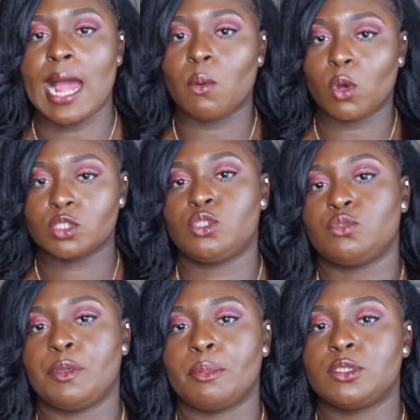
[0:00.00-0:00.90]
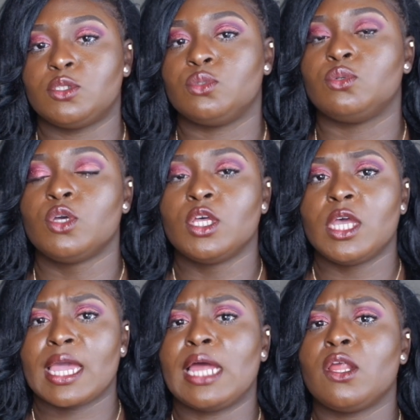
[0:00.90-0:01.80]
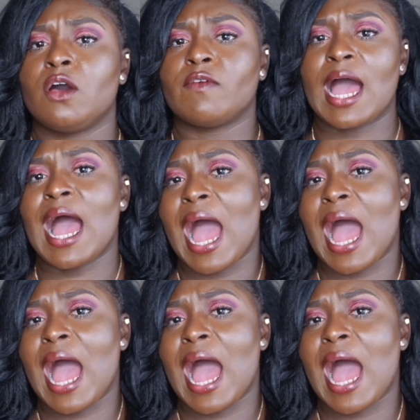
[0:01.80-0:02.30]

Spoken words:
I want you people to kind of,